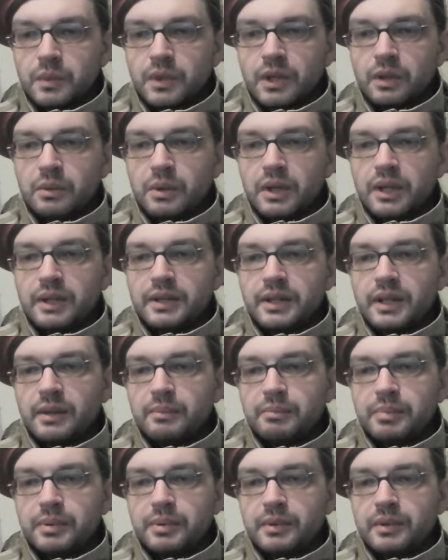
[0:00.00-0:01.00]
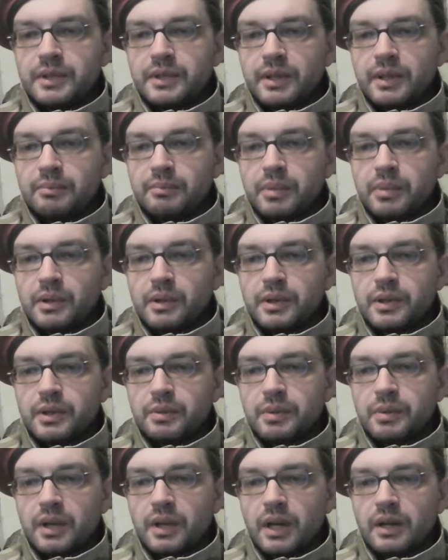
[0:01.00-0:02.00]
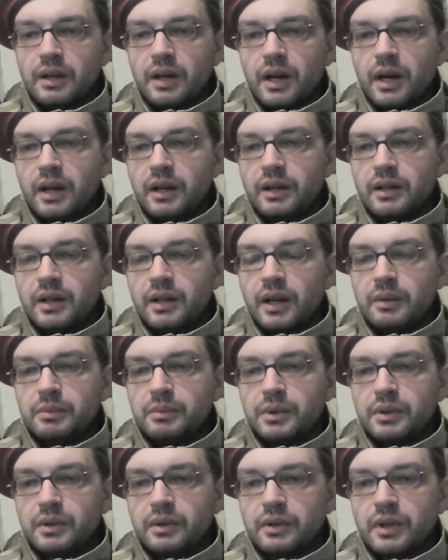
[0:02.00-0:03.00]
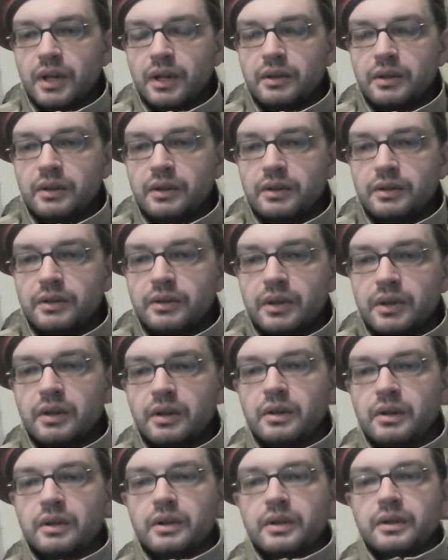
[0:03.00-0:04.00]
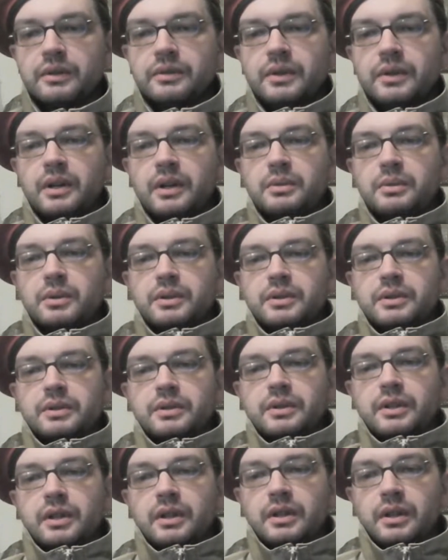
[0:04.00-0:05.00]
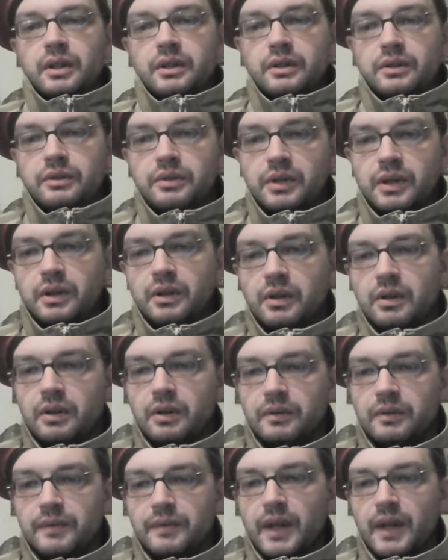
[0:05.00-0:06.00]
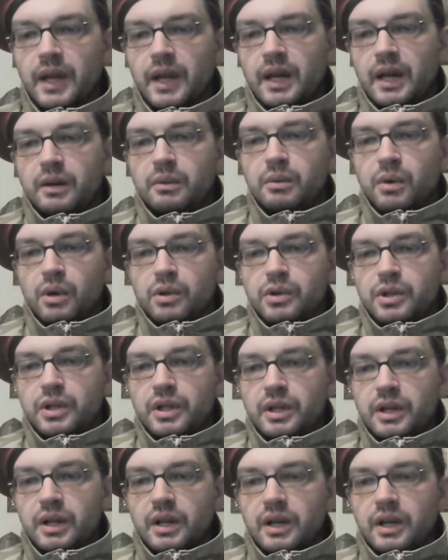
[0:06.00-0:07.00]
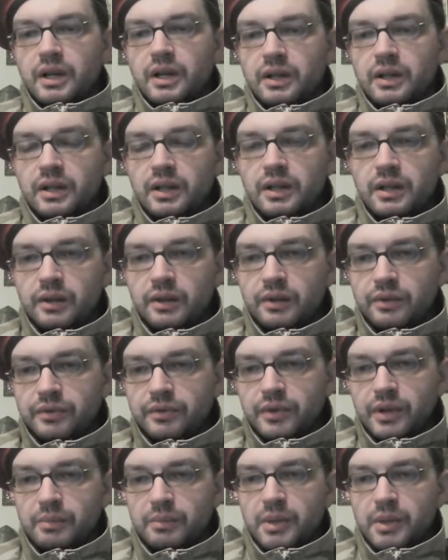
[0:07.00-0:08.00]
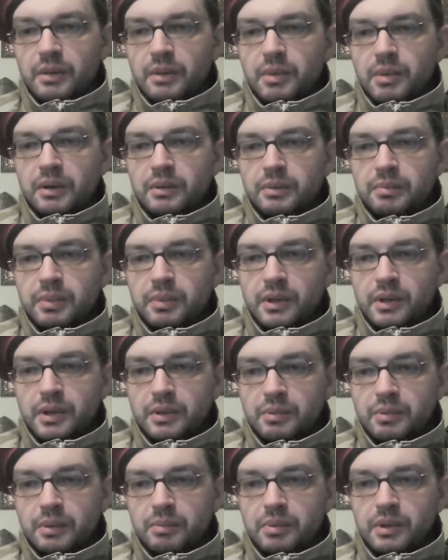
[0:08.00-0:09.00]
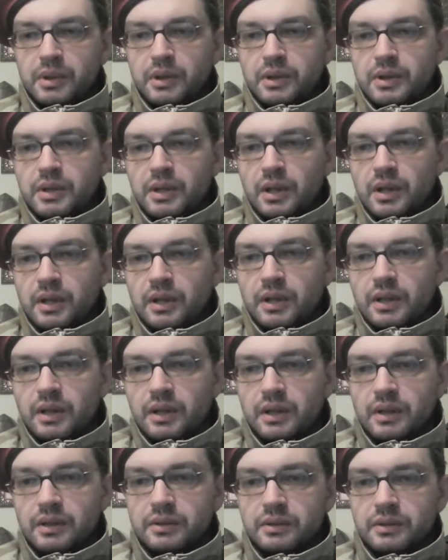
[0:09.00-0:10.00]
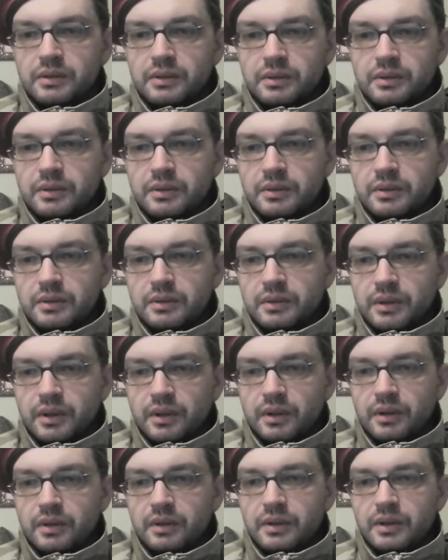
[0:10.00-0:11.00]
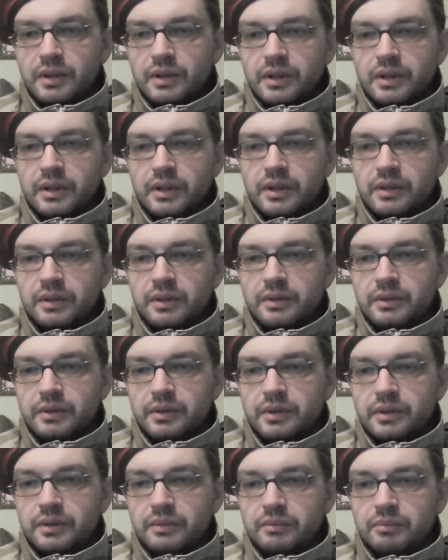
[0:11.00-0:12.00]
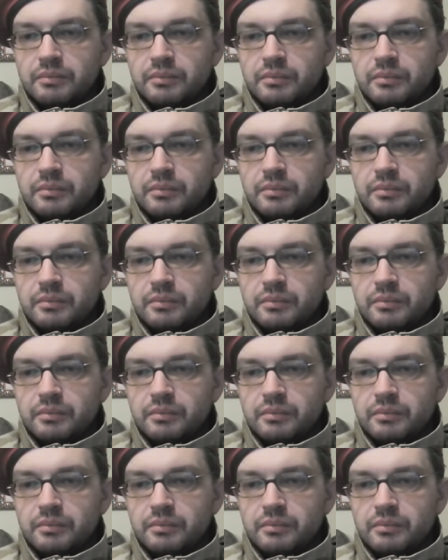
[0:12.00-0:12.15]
There were some Polish people. I don't recall if I was. I don't recall watching any film about Polish people in China on the